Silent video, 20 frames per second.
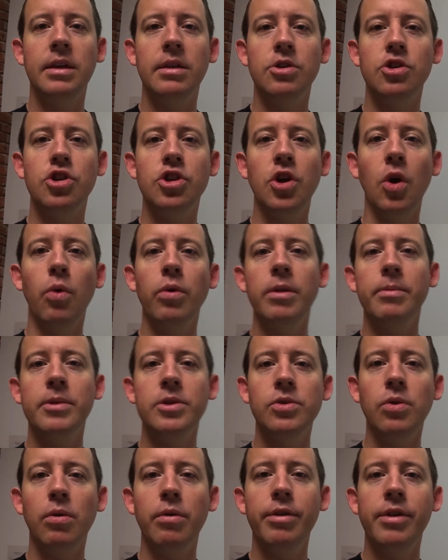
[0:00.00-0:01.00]
show them
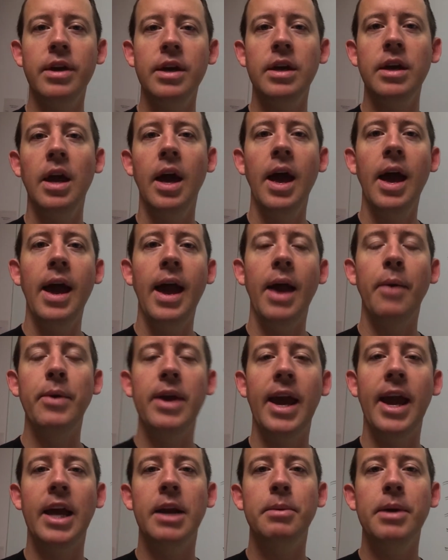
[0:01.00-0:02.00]
this whole thing and
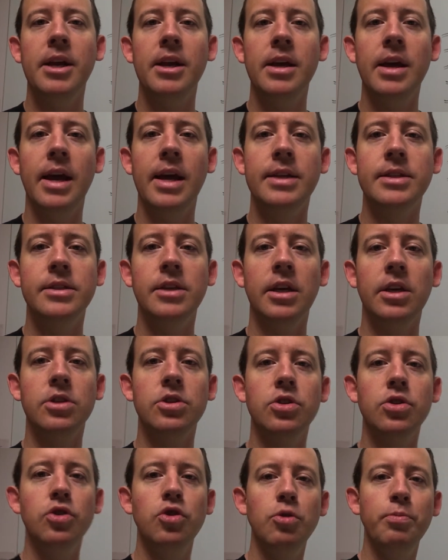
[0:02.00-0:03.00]
we animate it, it's like
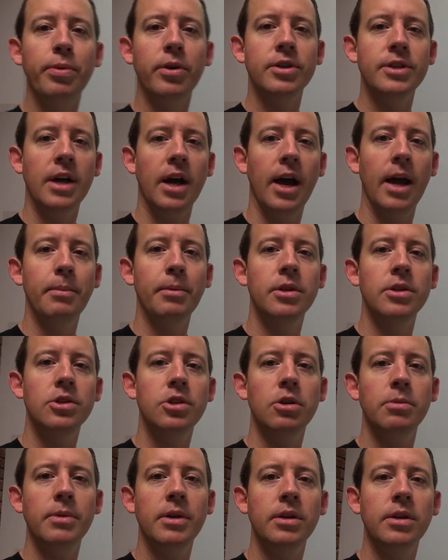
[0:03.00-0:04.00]
super time
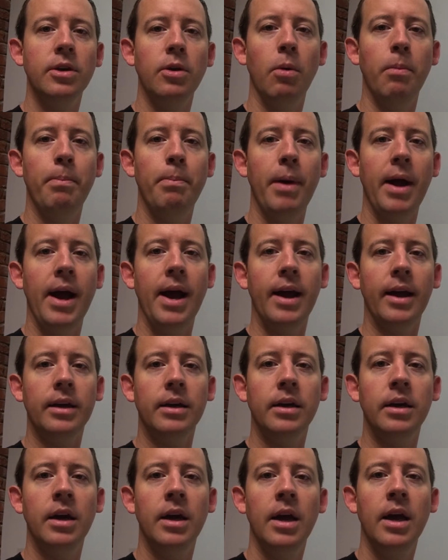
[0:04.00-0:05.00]
consuming to go
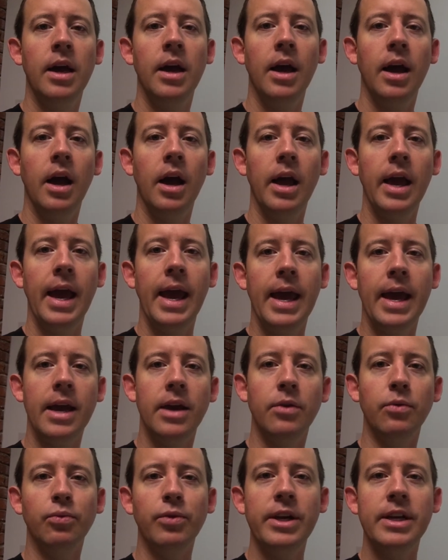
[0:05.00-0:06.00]
back
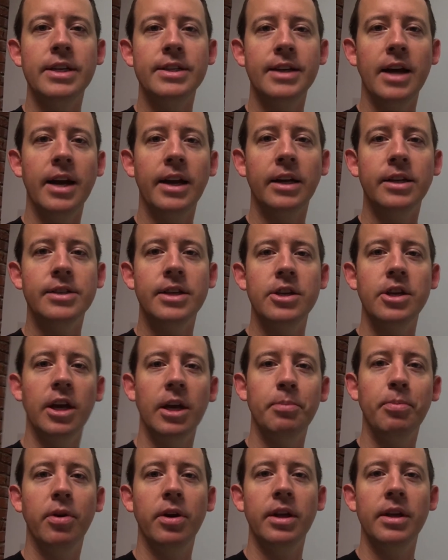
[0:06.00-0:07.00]
and redesign it, because then you got
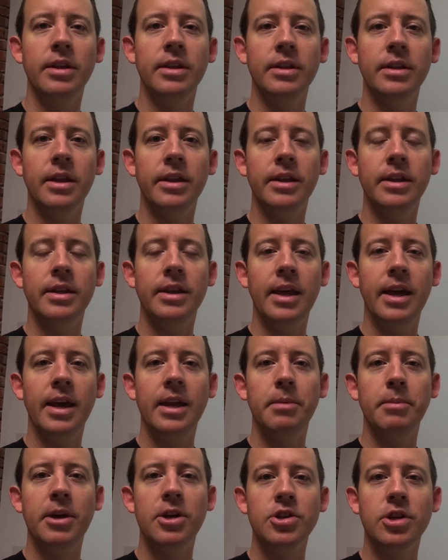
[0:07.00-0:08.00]
to put it in the
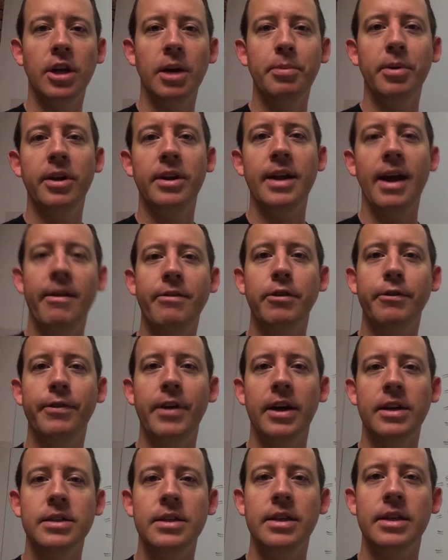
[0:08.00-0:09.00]
animation, you got to put it in After
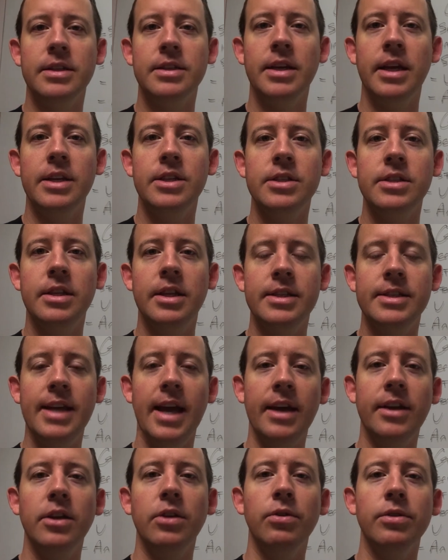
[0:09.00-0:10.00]
Effects, and it's the
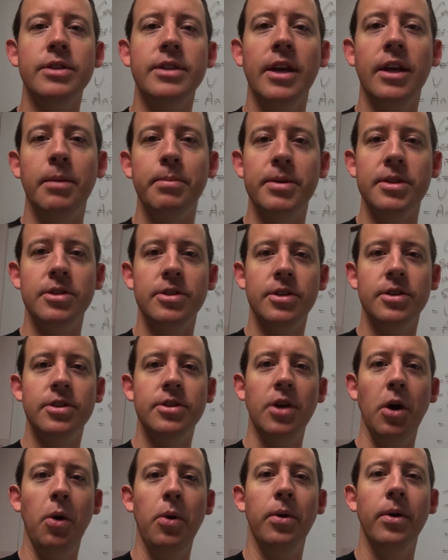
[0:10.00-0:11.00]
technical setup is just
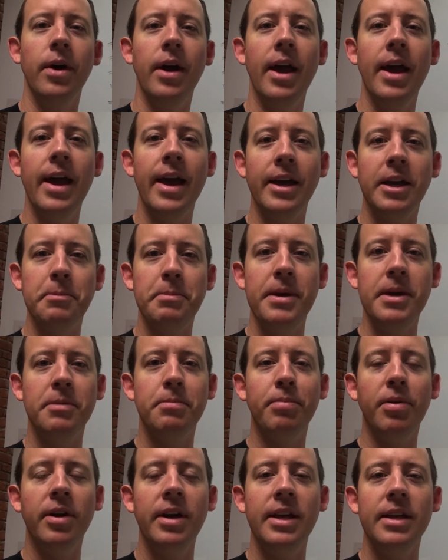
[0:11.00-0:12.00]
so, it could be
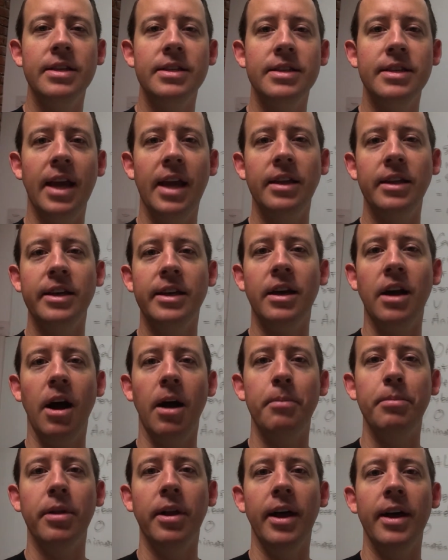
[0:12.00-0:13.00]
pretty insanely
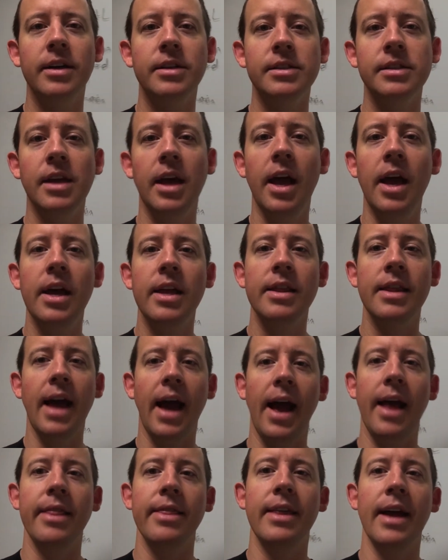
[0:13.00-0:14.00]
complex,
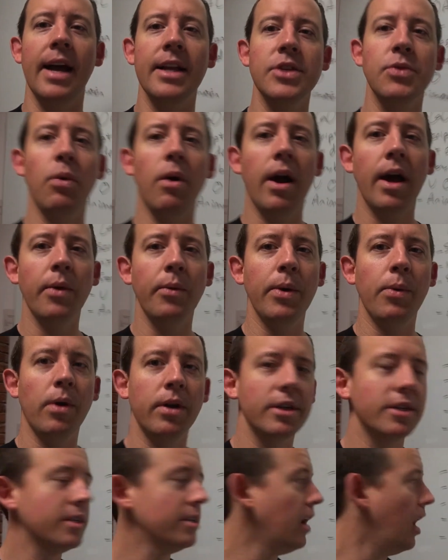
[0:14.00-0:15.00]
that's why we
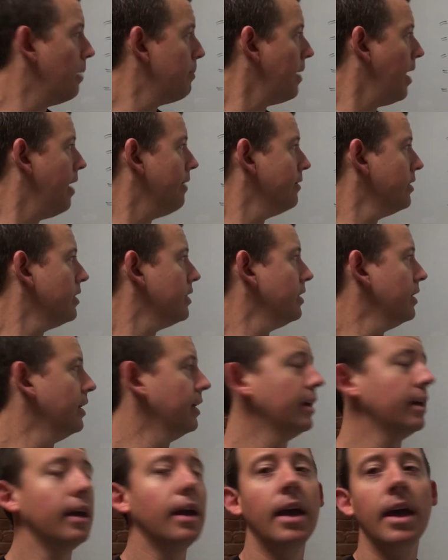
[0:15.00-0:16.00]
want to stop
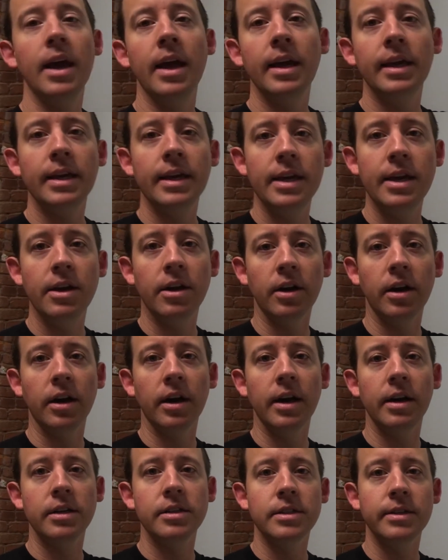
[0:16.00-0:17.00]
everything here,
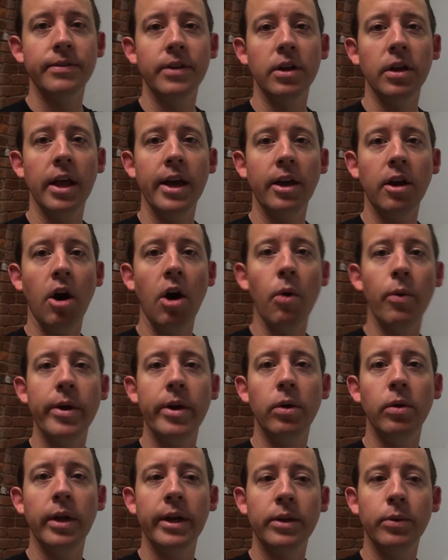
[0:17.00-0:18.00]
because if they're like, oh, we
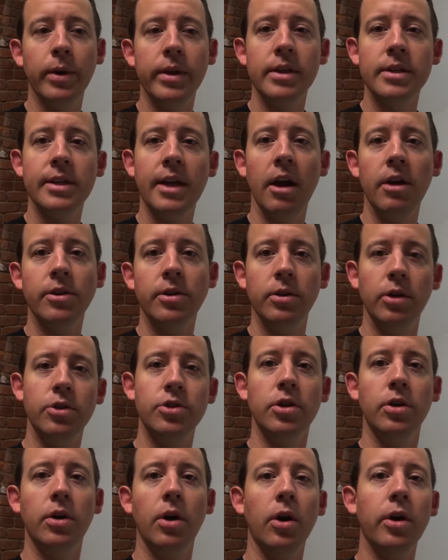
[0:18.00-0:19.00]
don't like the way this character
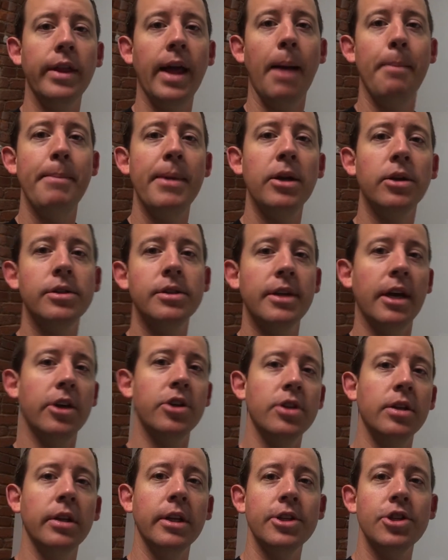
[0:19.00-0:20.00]
looks, or that middle
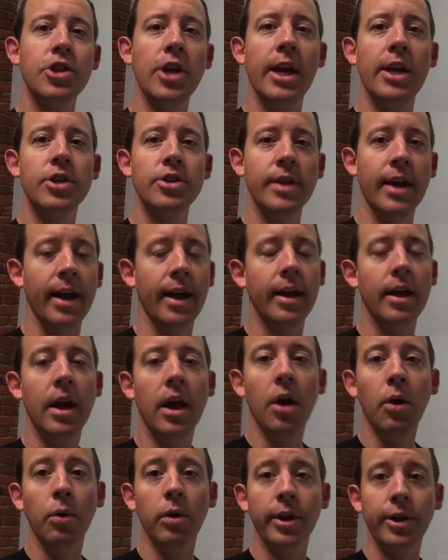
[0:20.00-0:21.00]
section, let's change that.
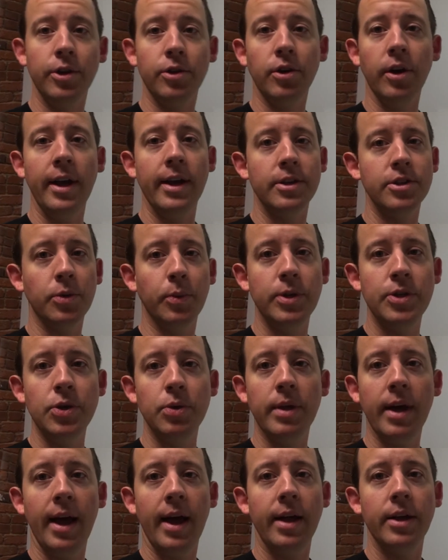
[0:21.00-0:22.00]
We're like, great, so we
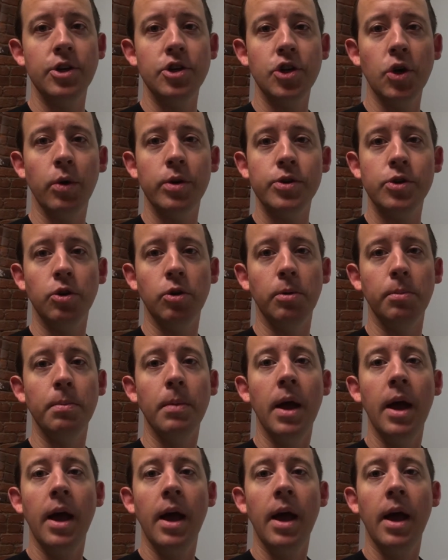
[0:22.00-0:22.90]
do that and show it to them,